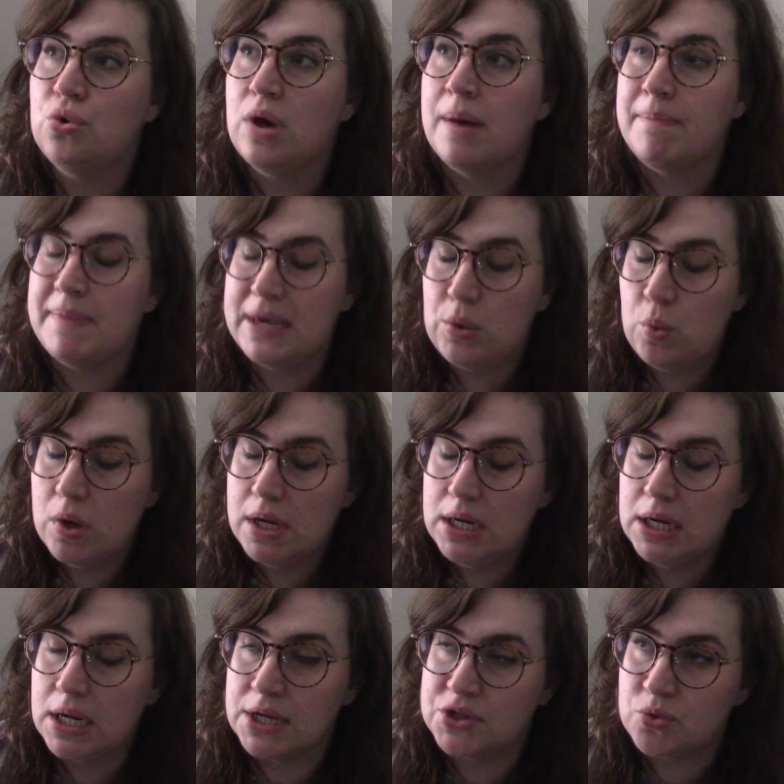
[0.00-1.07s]
big
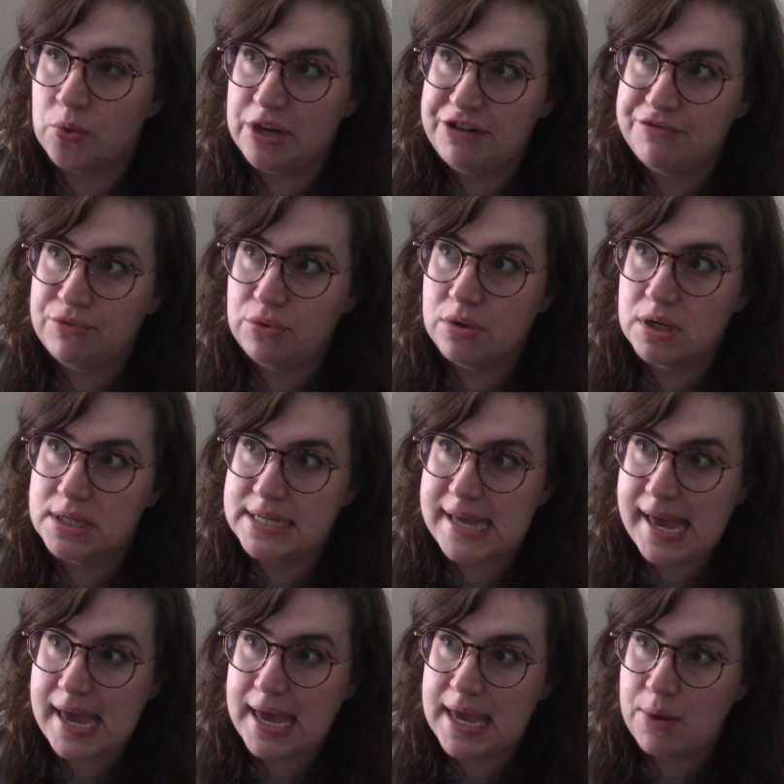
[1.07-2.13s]
one, a
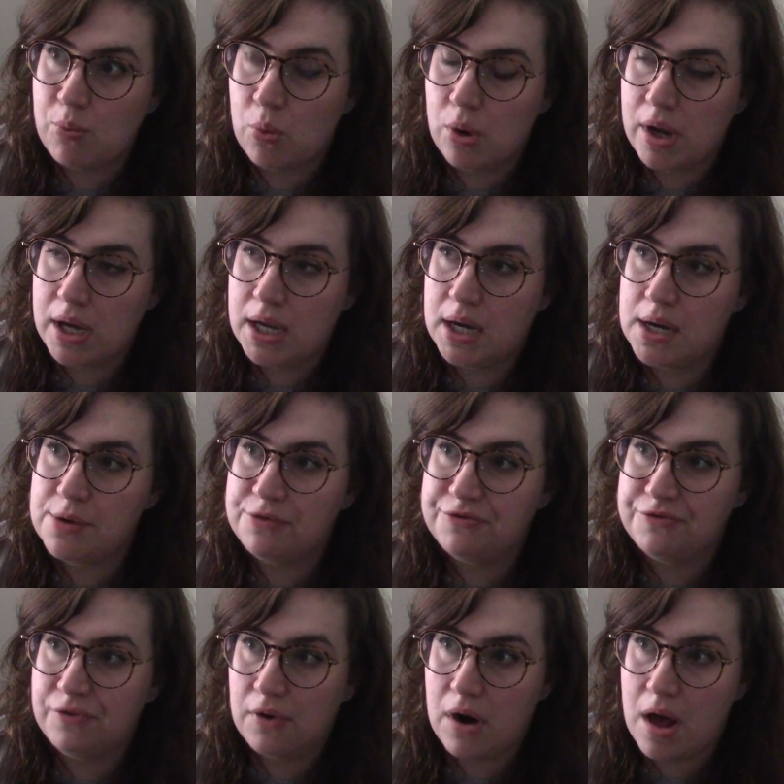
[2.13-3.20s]
24-day one
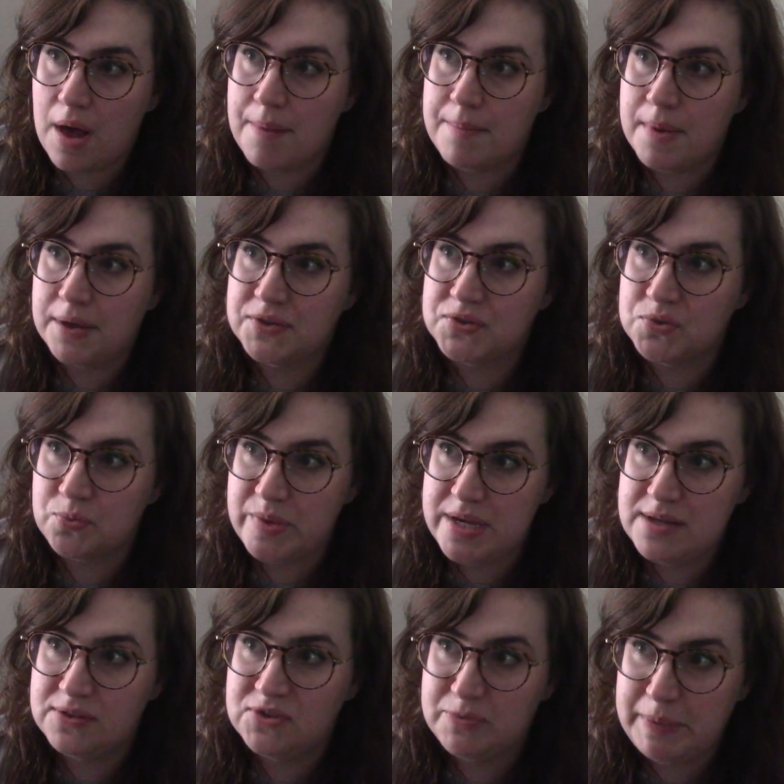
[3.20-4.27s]
from
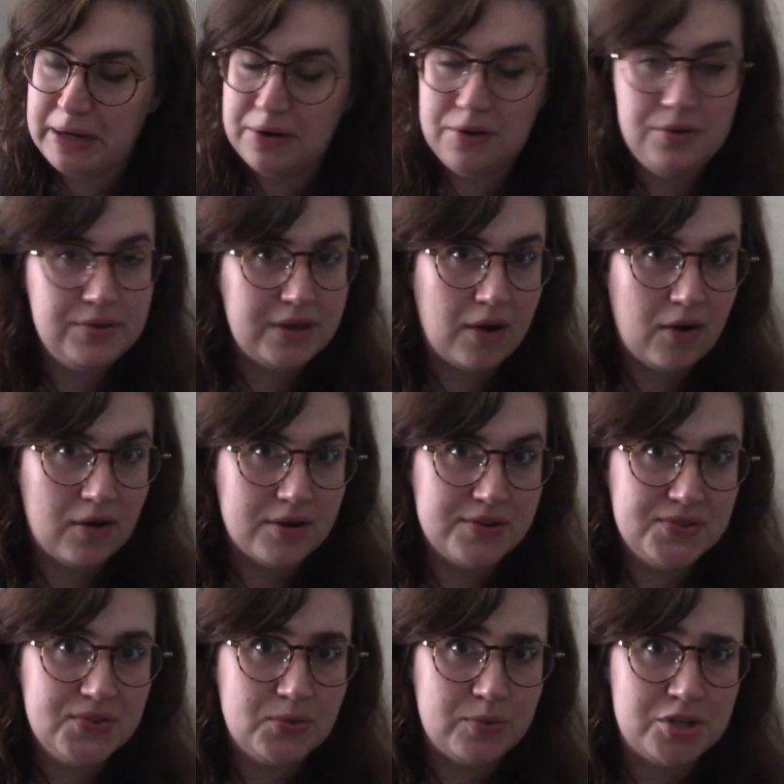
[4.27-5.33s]
Sweet Sparrow
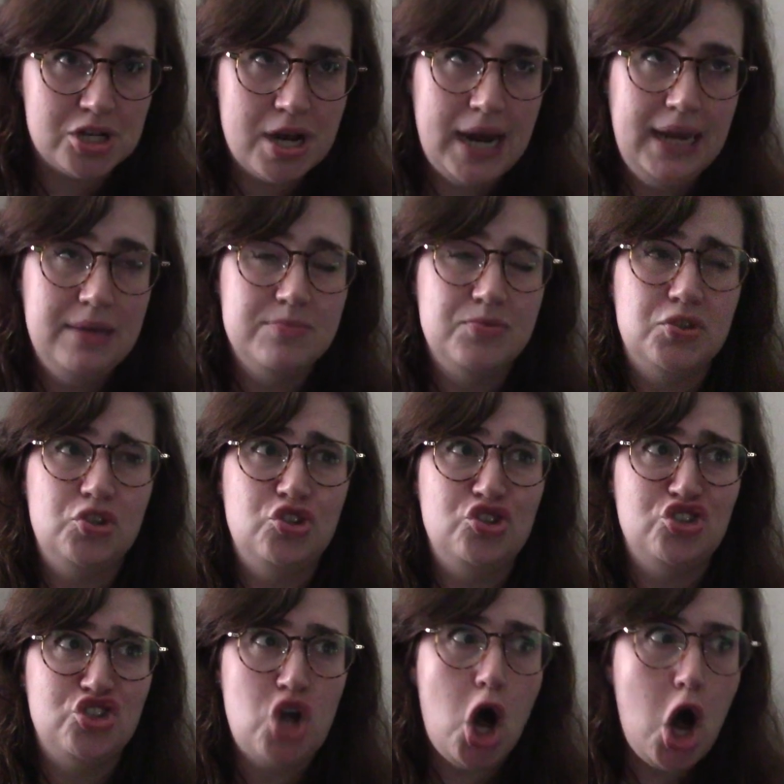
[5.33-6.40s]
Yarns, which I am
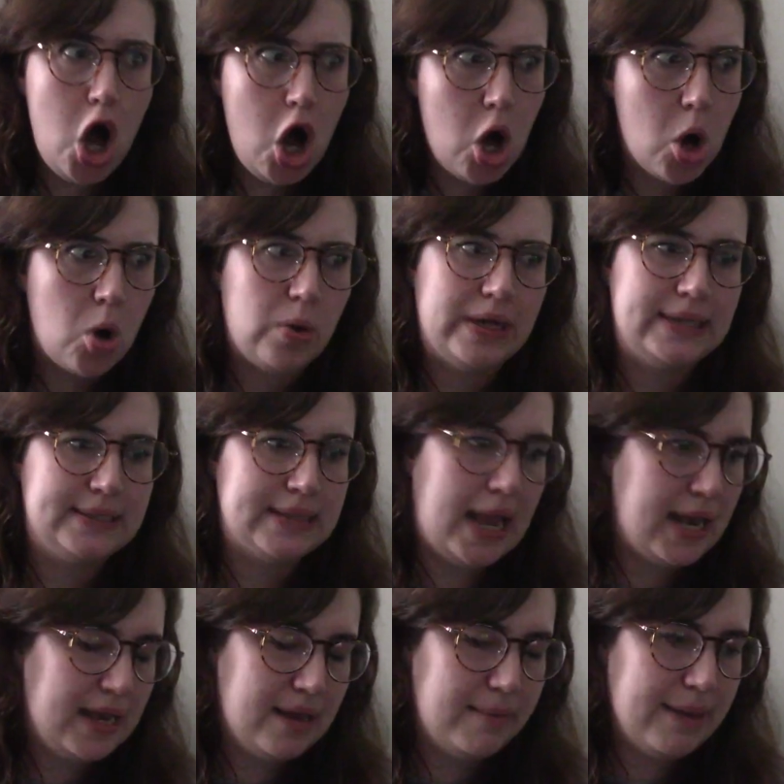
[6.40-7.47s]
so
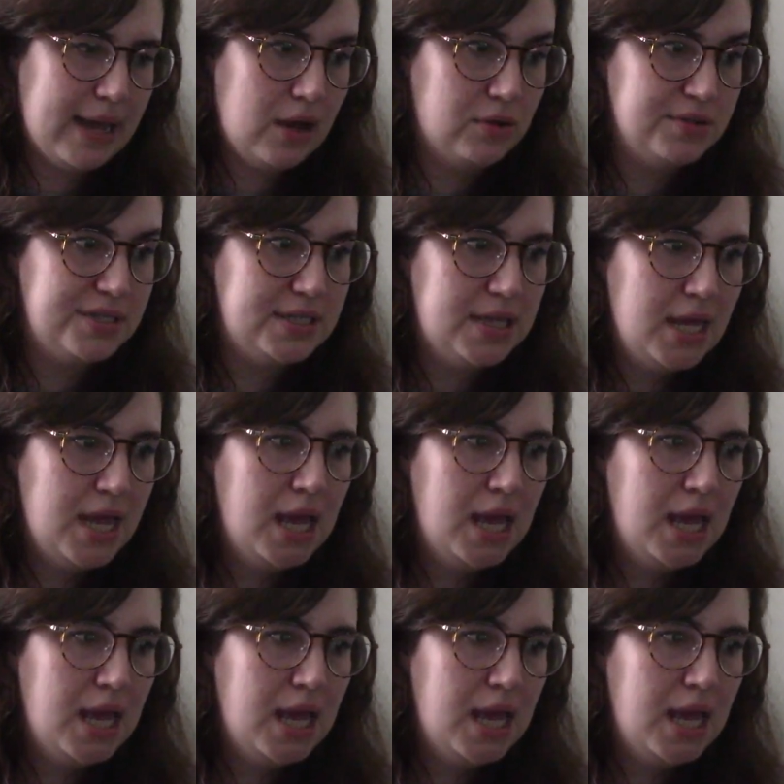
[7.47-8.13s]
excited about.